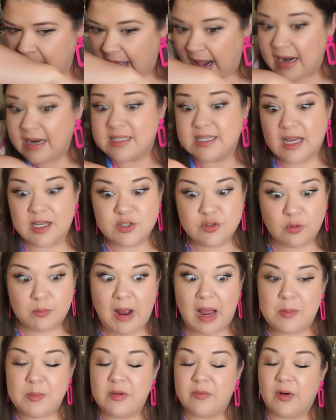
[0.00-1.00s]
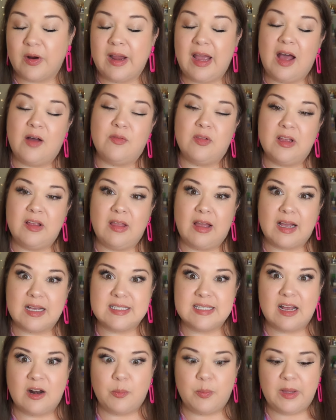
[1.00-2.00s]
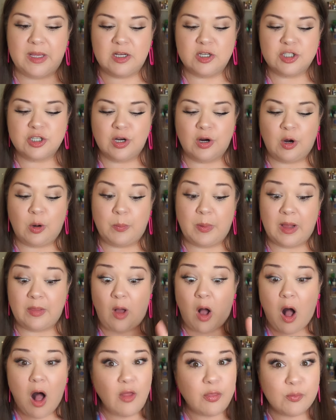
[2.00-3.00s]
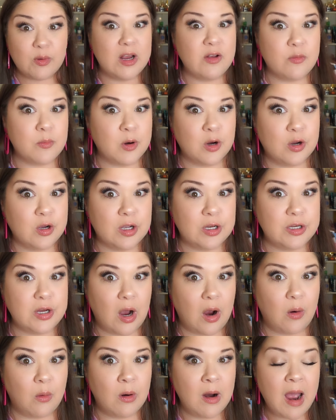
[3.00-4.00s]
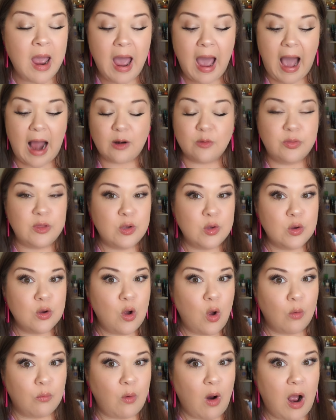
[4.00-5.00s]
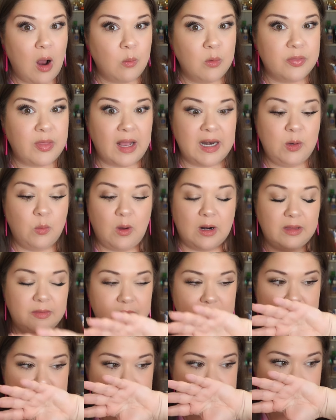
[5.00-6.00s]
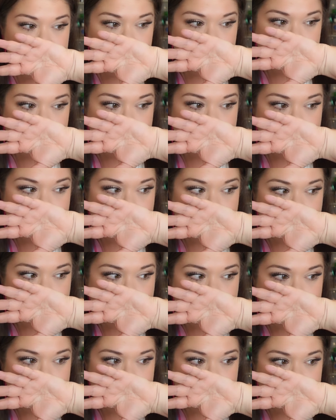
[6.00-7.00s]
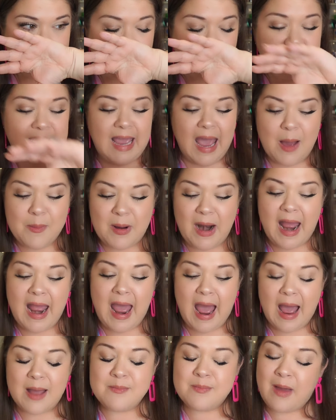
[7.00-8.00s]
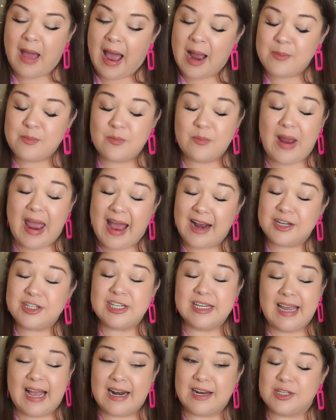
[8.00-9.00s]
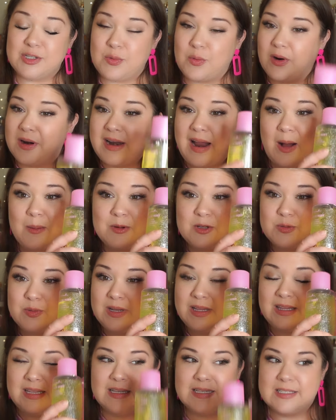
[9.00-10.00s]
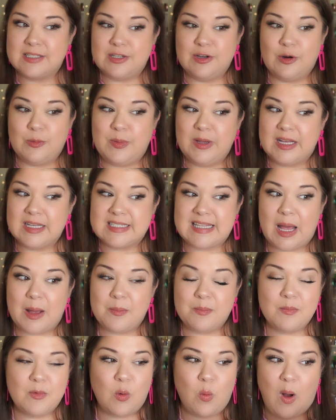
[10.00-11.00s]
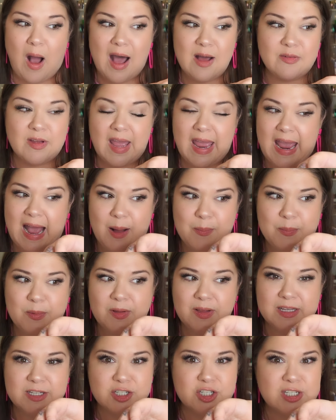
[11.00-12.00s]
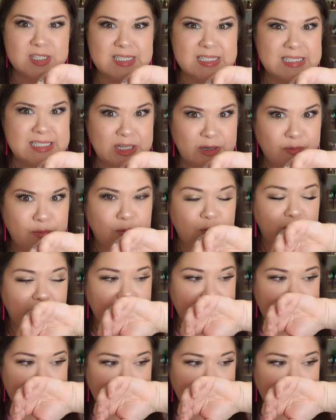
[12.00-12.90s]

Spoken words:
and it does remind me very heavily, like I said, of Pink Sugar, but all three of them are good, yo. I don't think you can go wrong with any one of these. Yeah, but I'm actually kind of torn now between these two because that guava apple is just different.